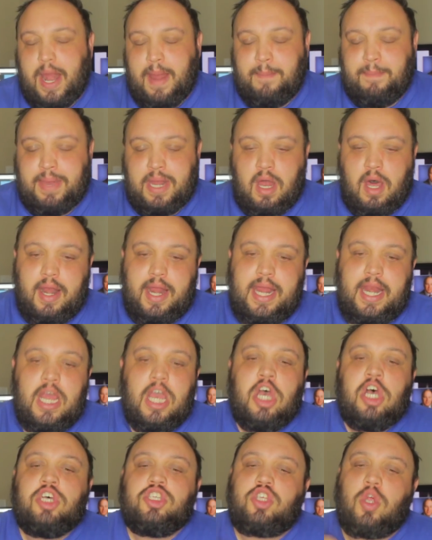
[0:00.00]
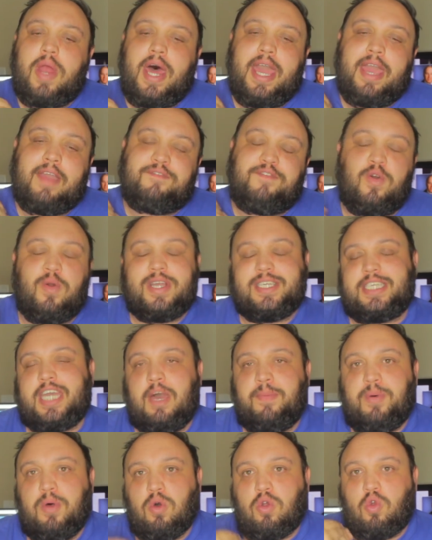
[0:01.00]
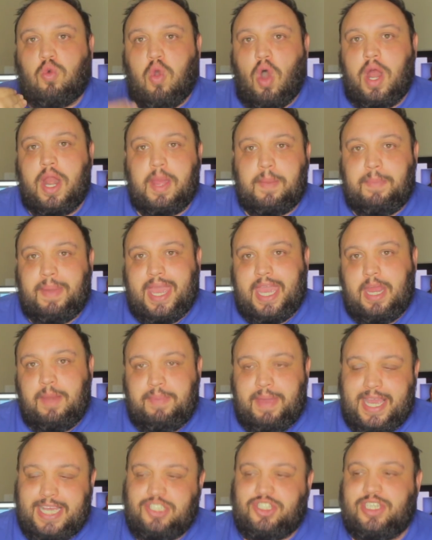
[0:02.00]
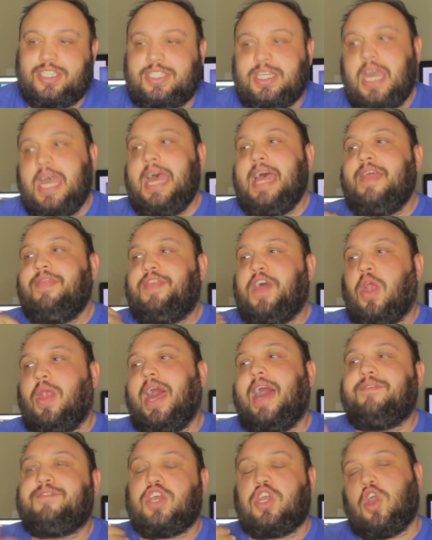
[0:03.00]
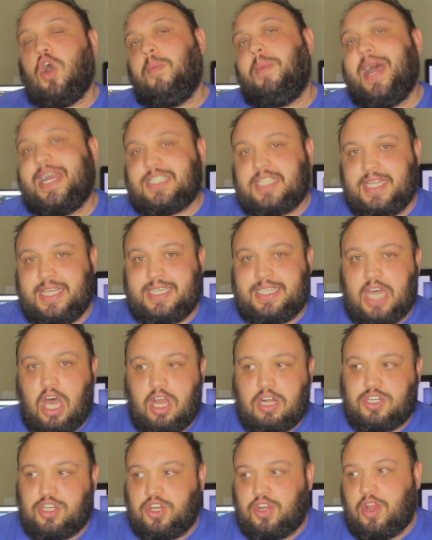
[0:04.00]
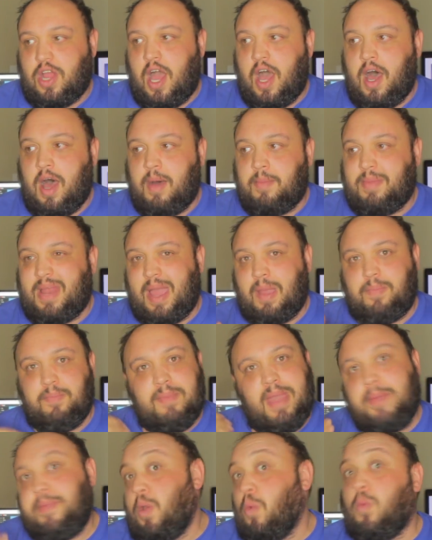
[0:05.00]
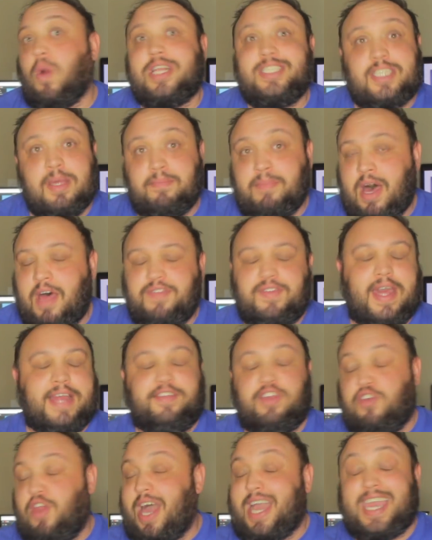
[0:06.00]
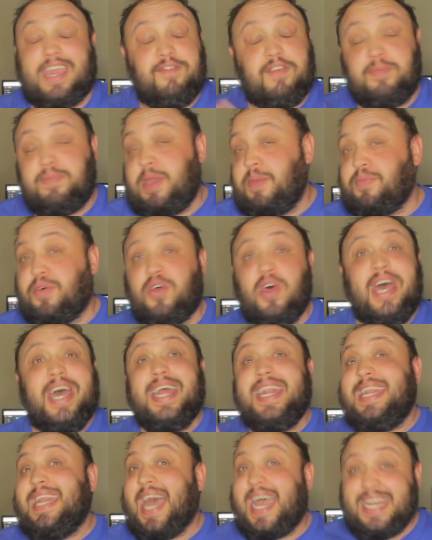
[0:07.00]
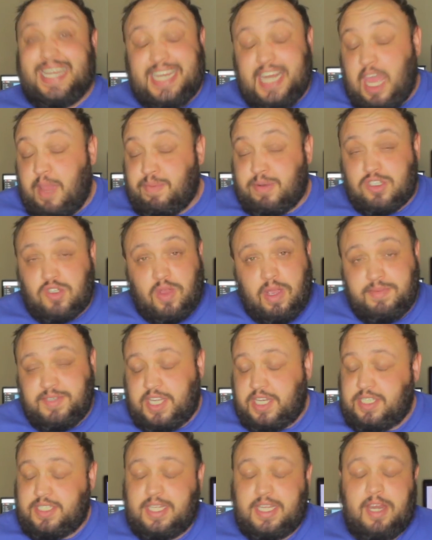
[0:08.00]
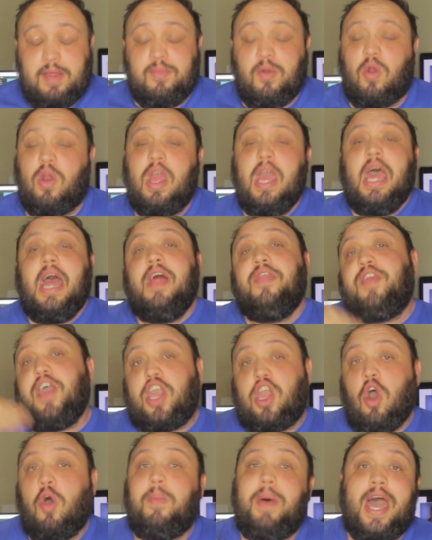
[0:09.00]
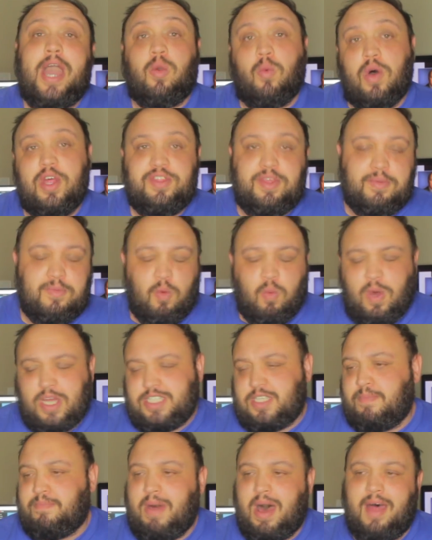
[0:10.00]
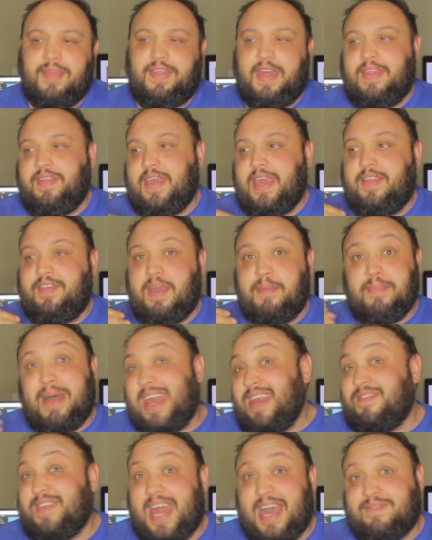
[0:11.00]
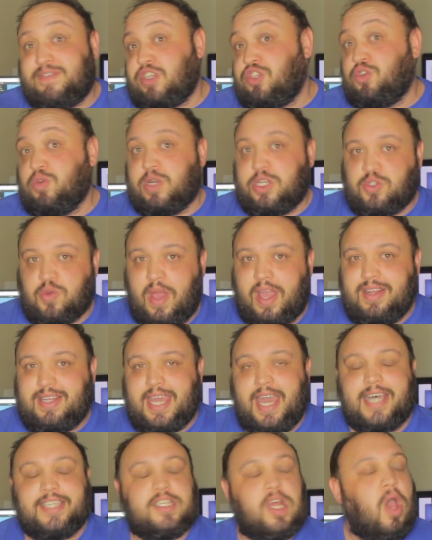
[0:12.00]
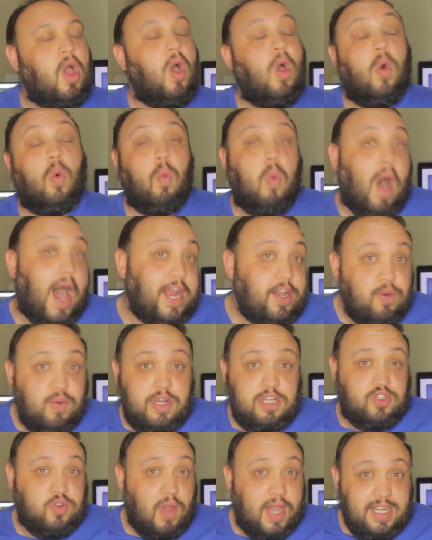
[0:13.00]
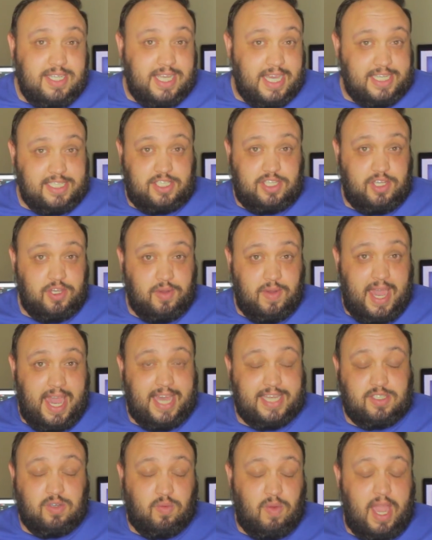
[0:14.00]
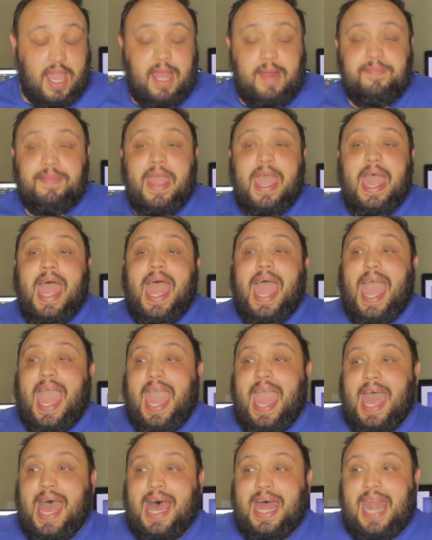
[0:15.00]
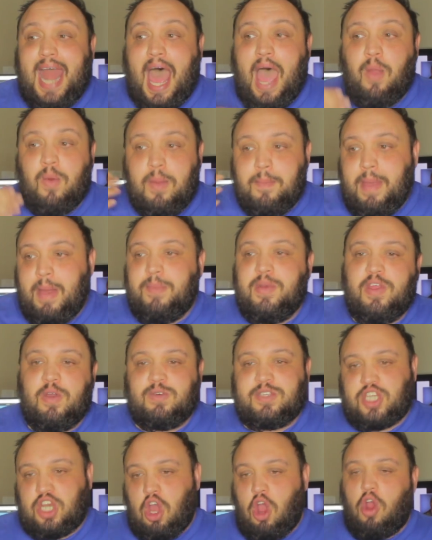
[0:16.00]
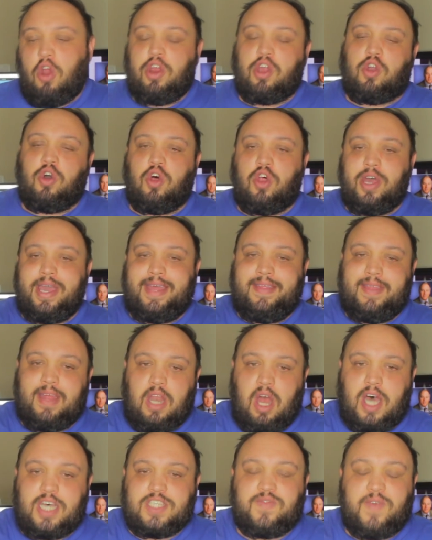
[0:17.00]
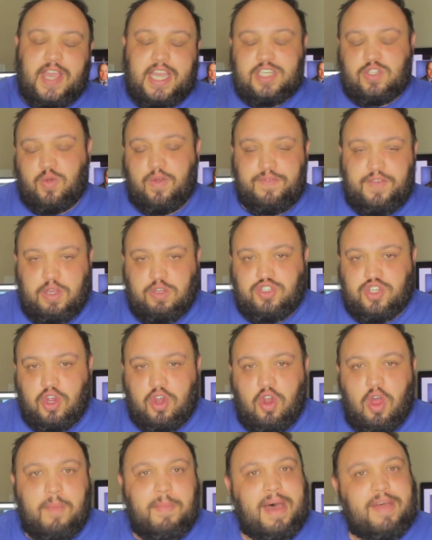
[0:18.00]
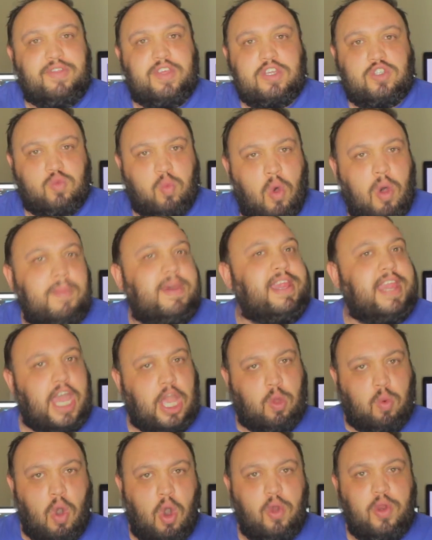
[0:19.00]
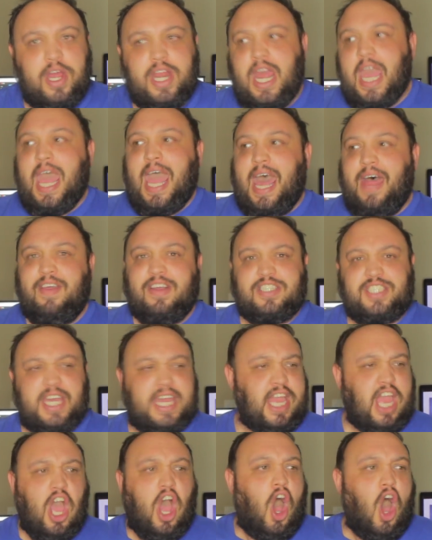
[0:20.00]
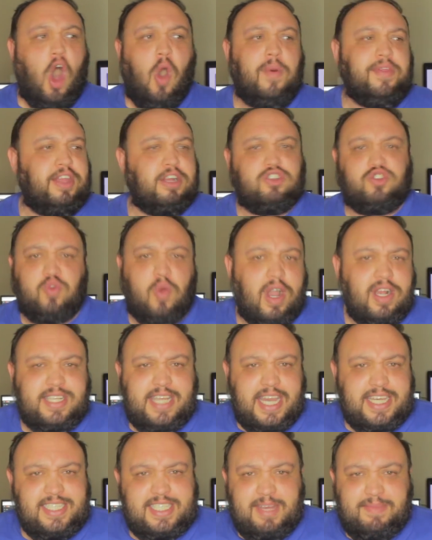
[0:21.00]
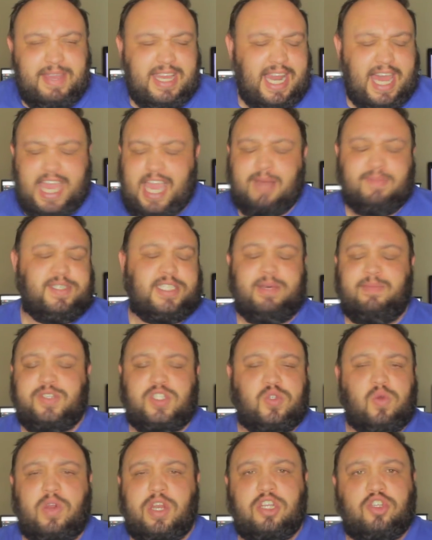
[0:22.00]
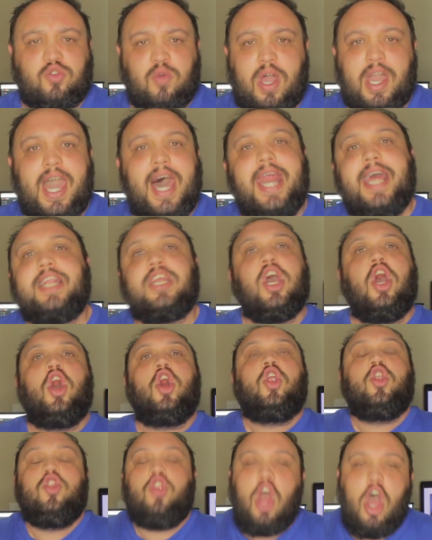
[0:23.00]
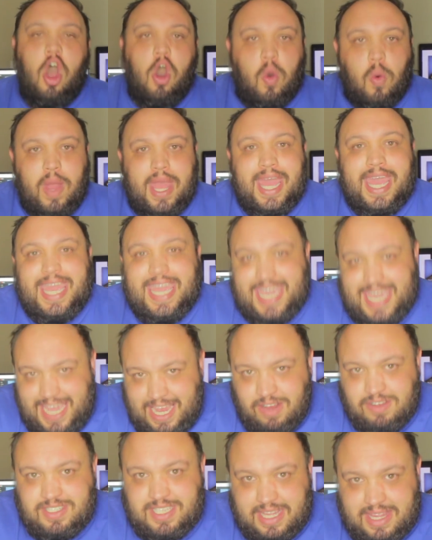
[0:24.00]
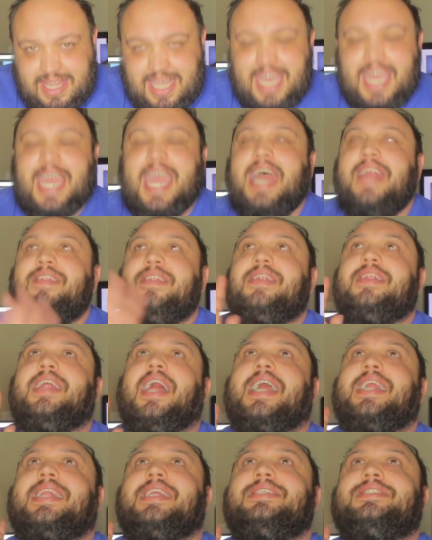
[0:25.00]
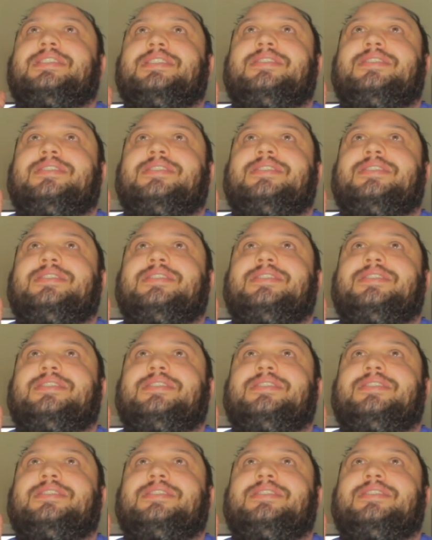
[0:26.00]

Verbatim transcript: a bit on it. So like, for example, chronic pain patients, they'll have to go back to the doctor like maybe once a month. Like, they're not giving people 90-day prescriptions anymore. They go back once a month, and then they might even have to do a drug test. Why do a drug test, do you ask, right? And I remember there was an article in the Las Vegas Review Journal about this woman they quoted, and they're saying, oh, and they're drug testing me like I'm some sort of drug addict? No, here's the thing, and like, the